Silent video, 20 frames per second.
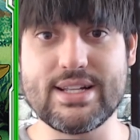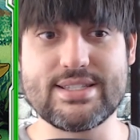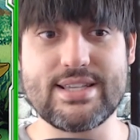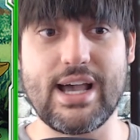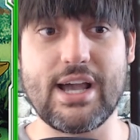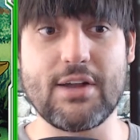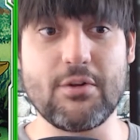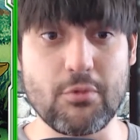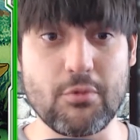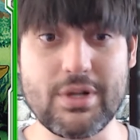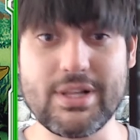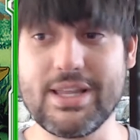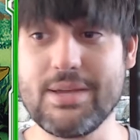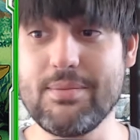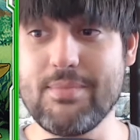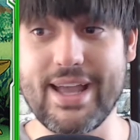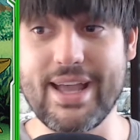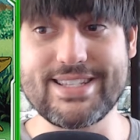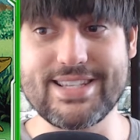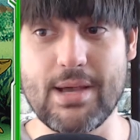side really
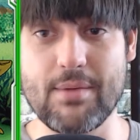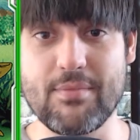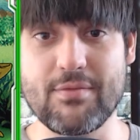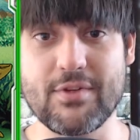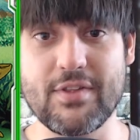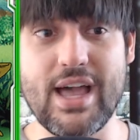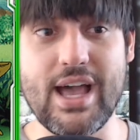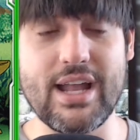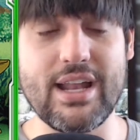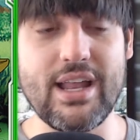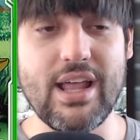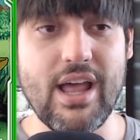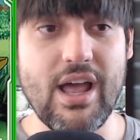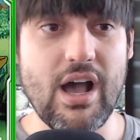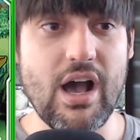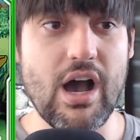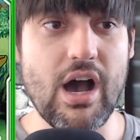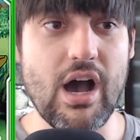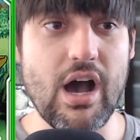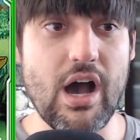makes up for that.
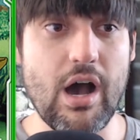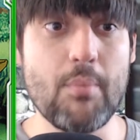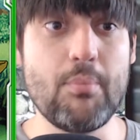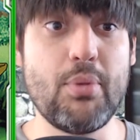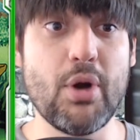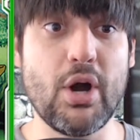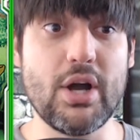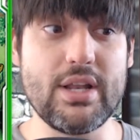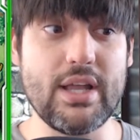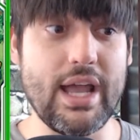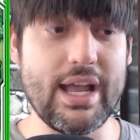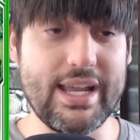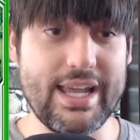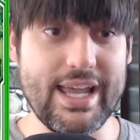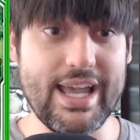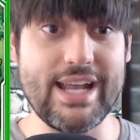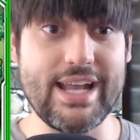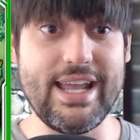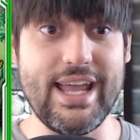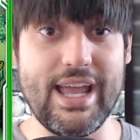But
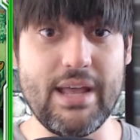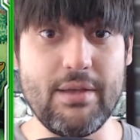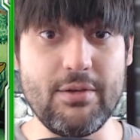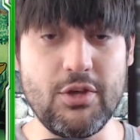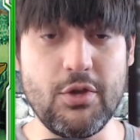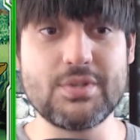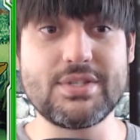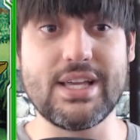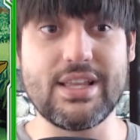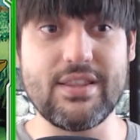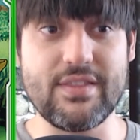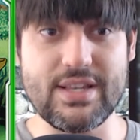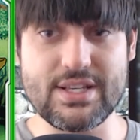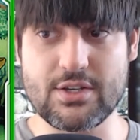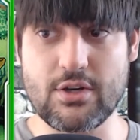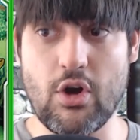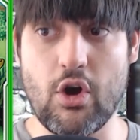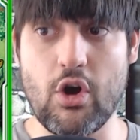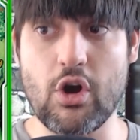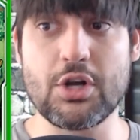again, using
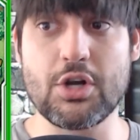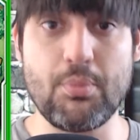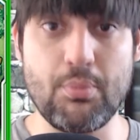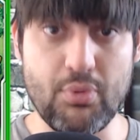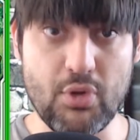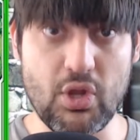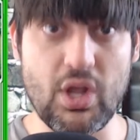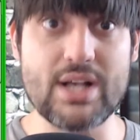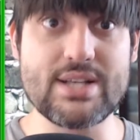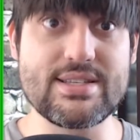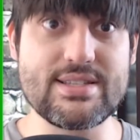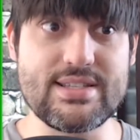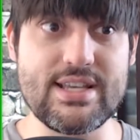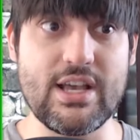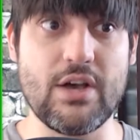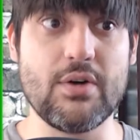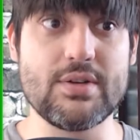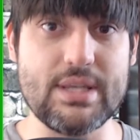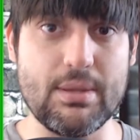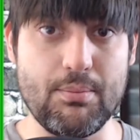this card plus
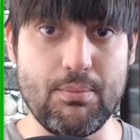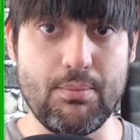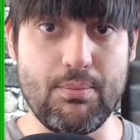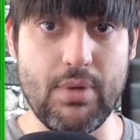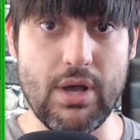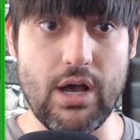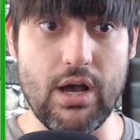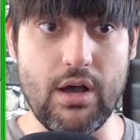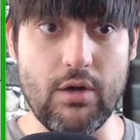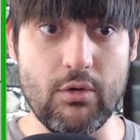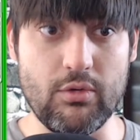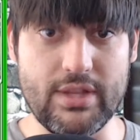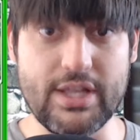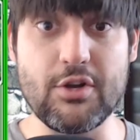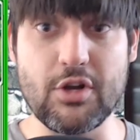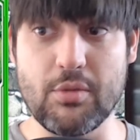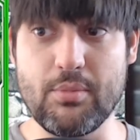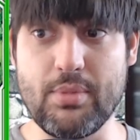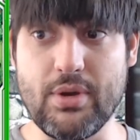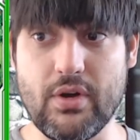Cell's
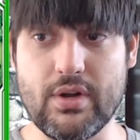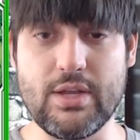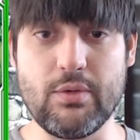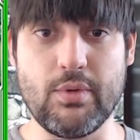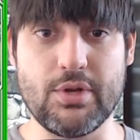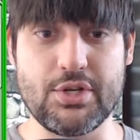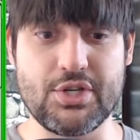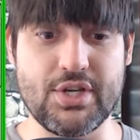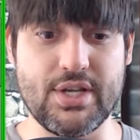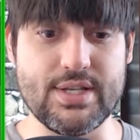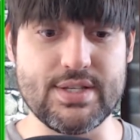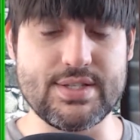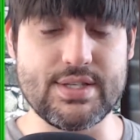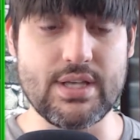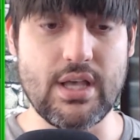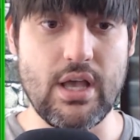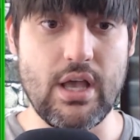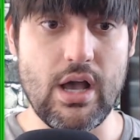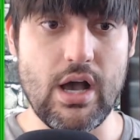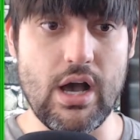leader ability, which is
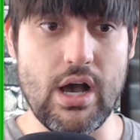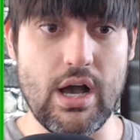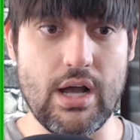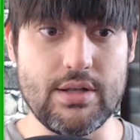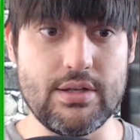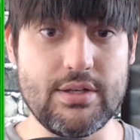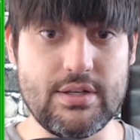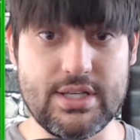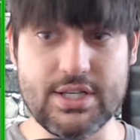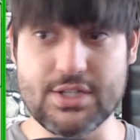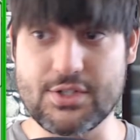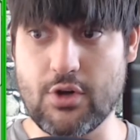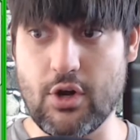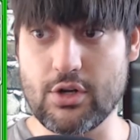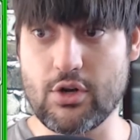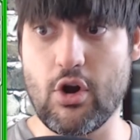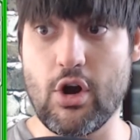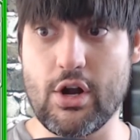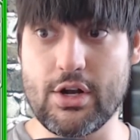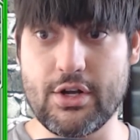
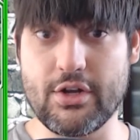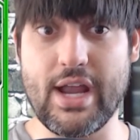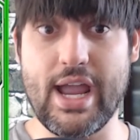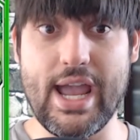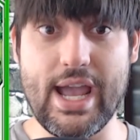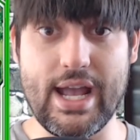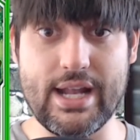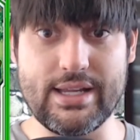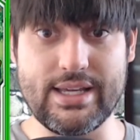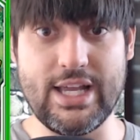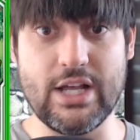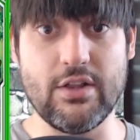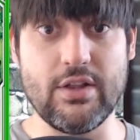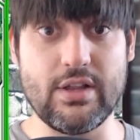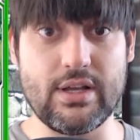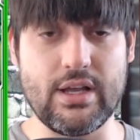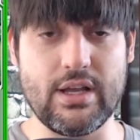discard a card in your hand, kill